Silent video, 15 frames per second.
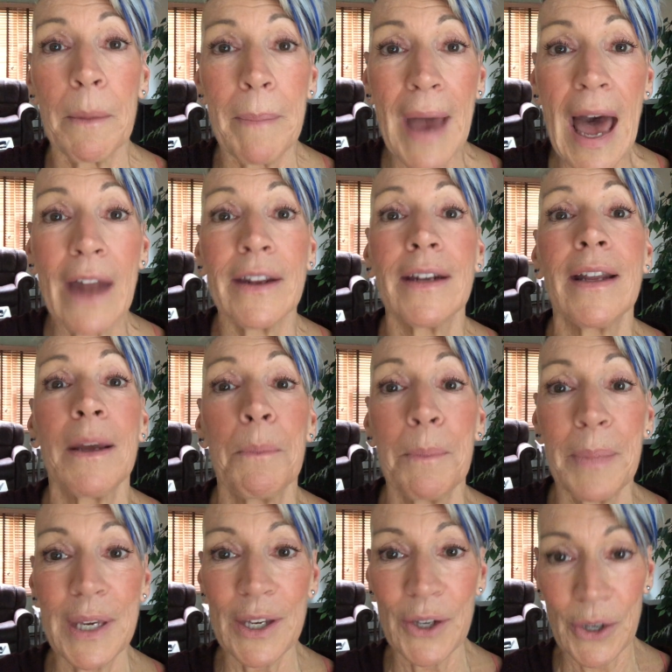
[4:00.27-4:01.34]
about it and
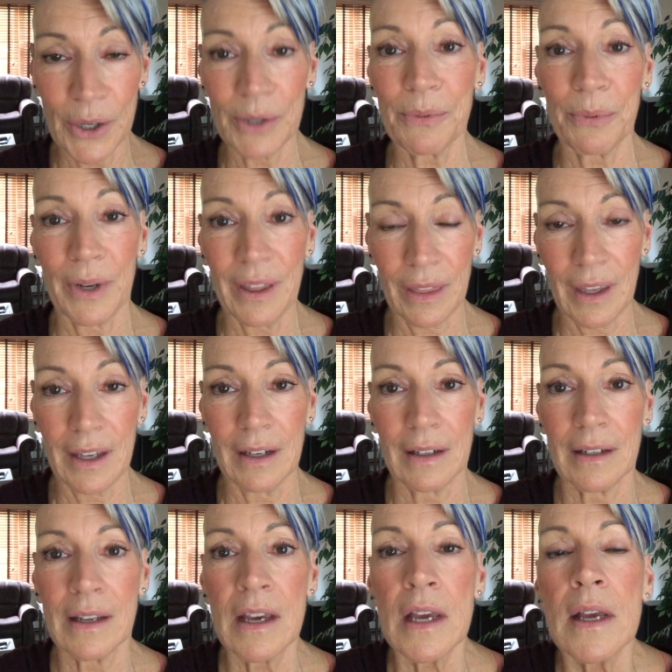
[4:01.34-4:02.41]
be good with it.
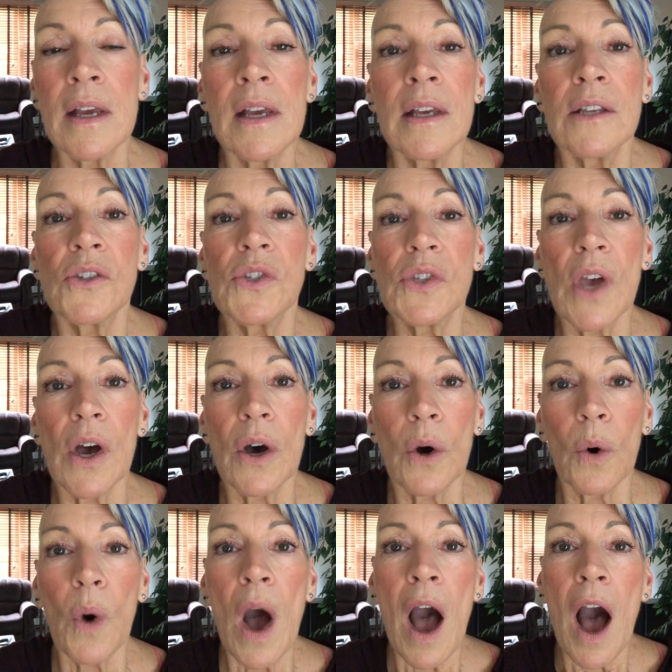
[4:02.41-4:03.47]

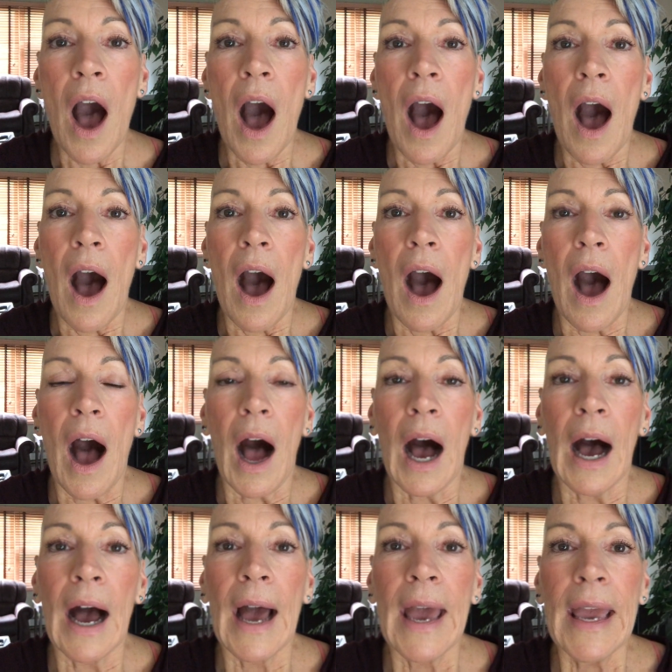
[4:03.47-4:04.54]
So
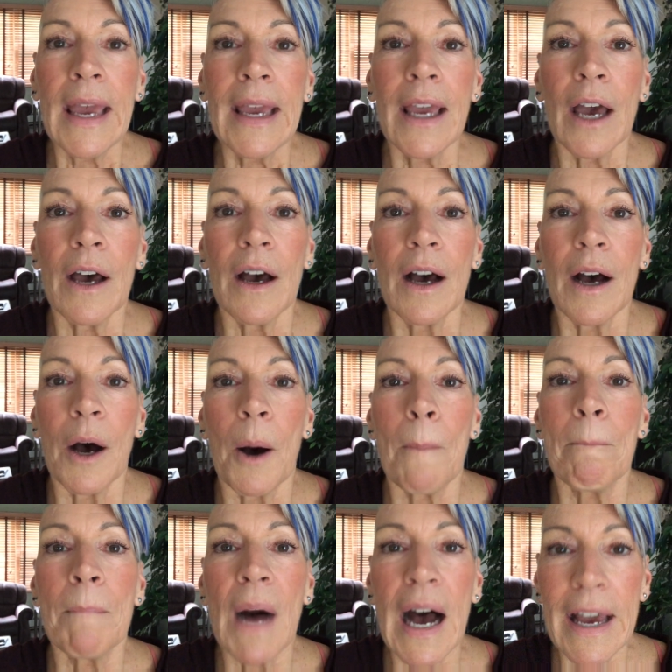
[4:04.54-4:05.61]
my
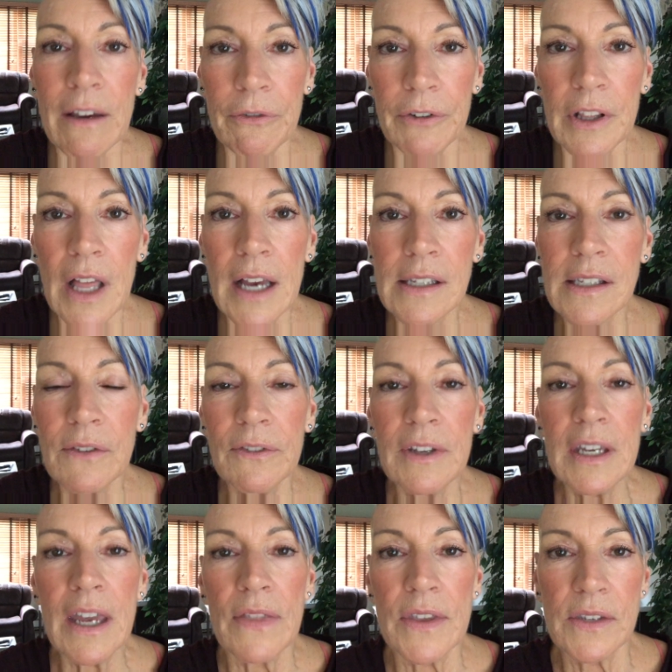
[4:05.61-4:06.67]

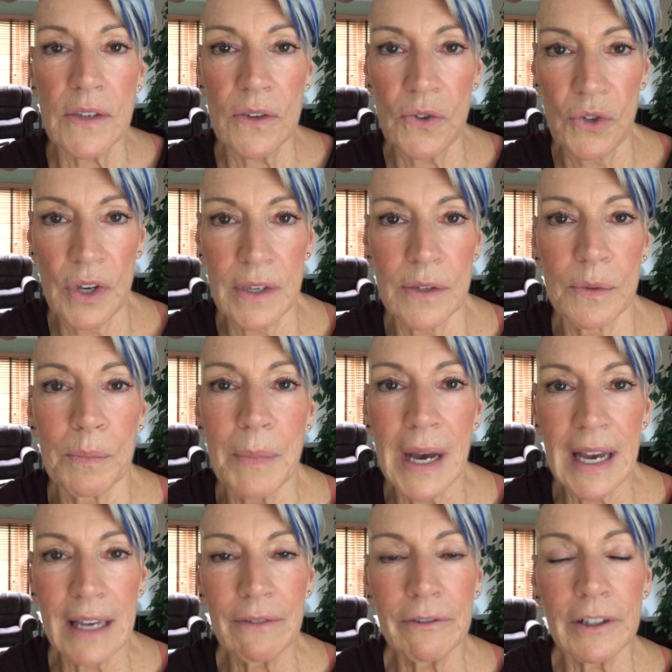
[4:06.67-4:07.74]
philosophy, and this is just
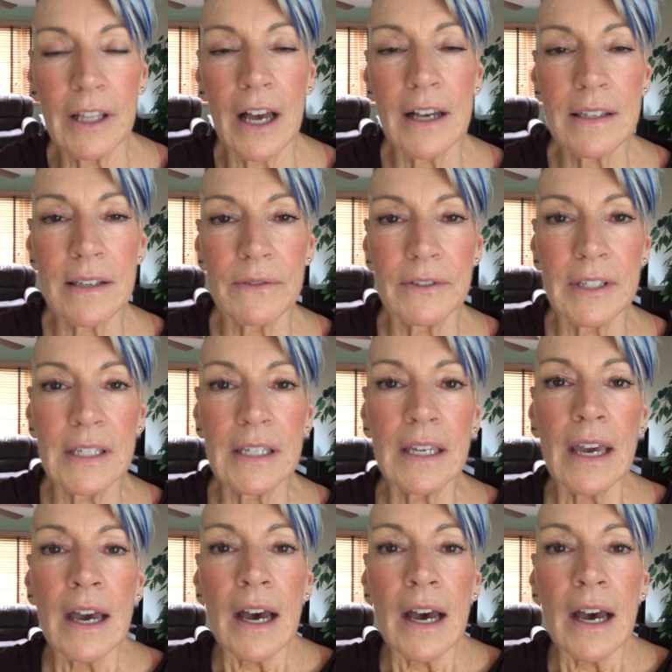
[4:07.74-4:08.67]
my philosophy,